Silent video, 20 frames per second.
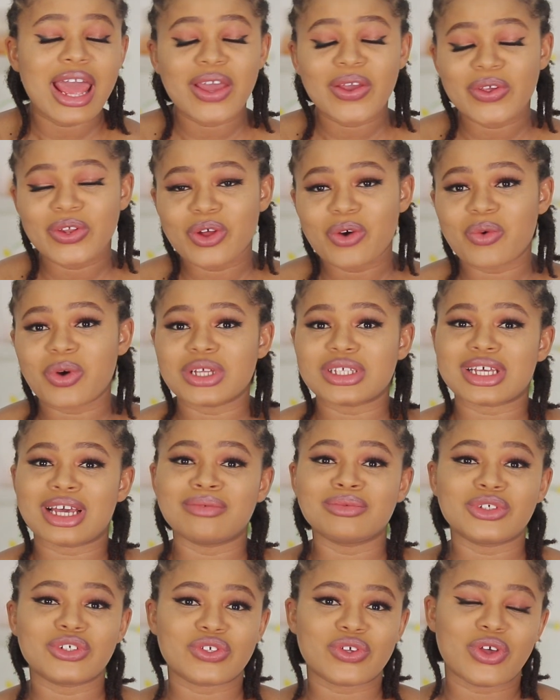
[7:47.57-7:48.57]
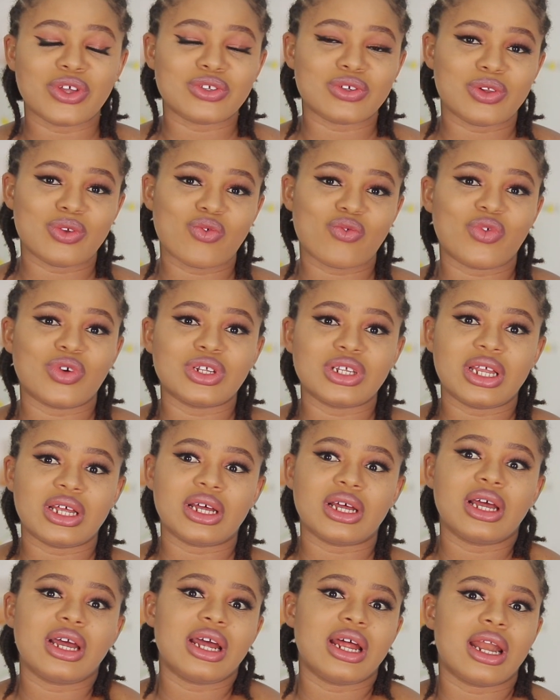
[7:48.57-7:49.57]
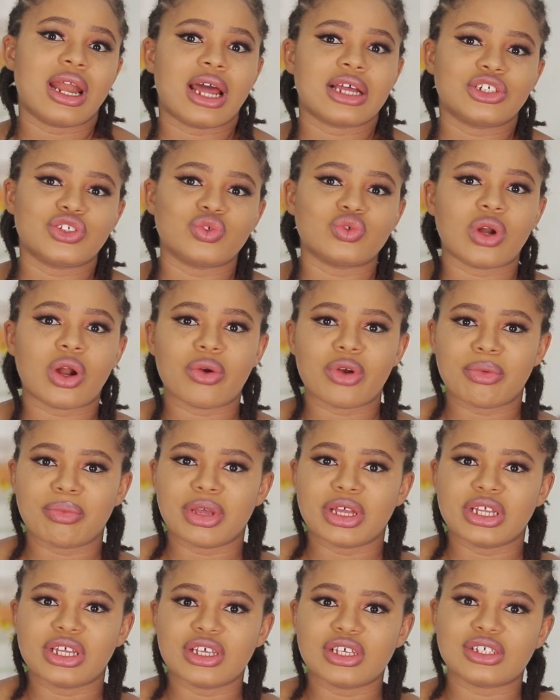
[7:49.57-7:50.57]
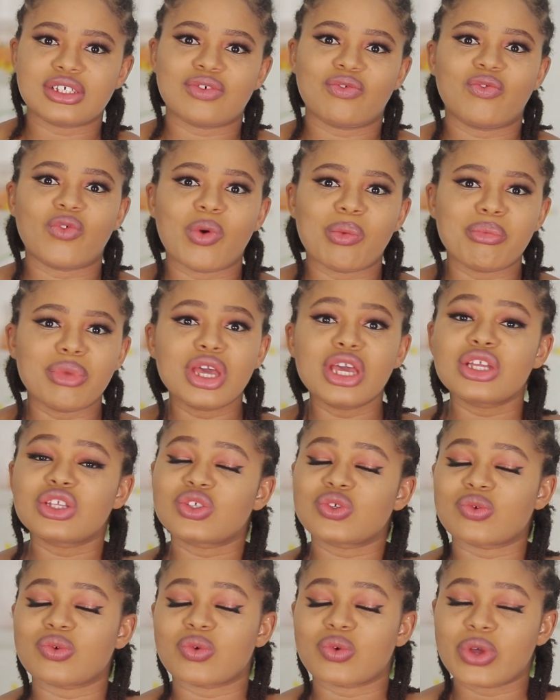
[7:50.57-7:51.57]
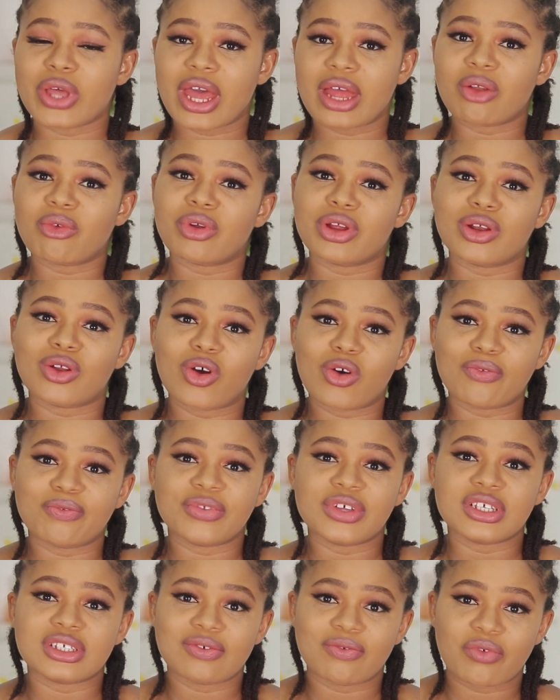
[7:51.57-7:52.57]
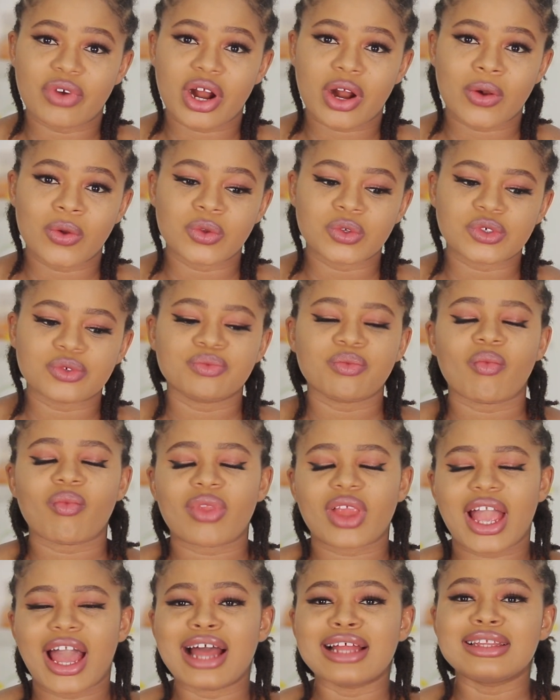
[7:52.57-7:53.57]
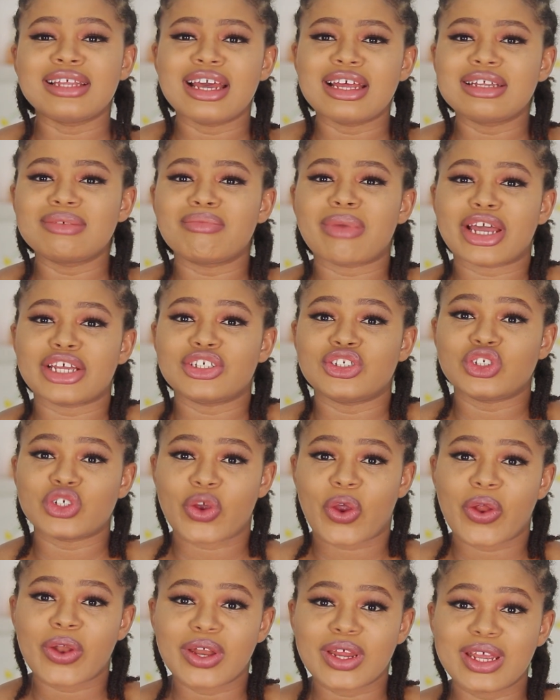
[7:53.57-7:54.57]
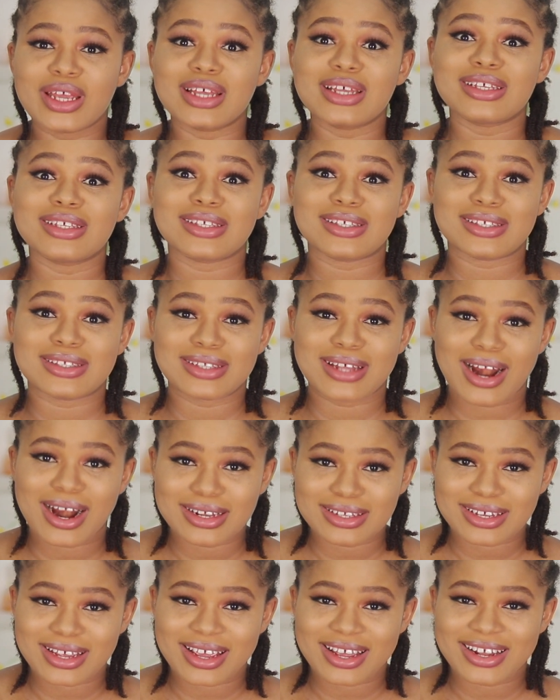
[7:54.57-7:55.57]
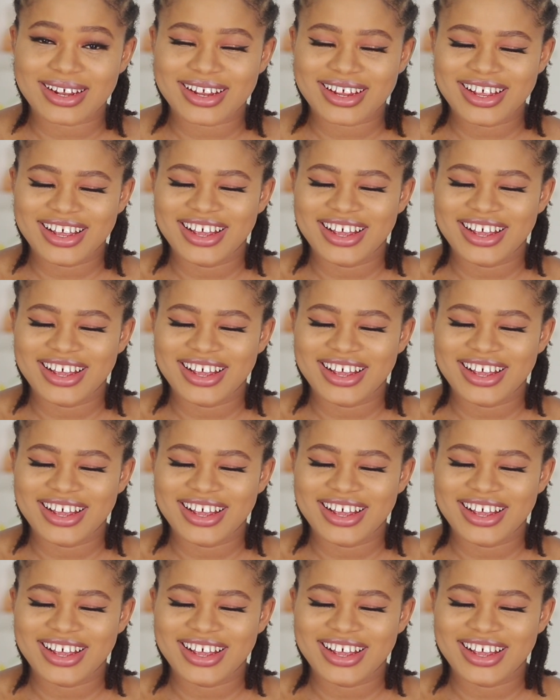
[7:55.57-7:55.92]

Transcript: You know what, I'm just going to look for the natural remedies for me to get rid of these freckles. And then my journey started.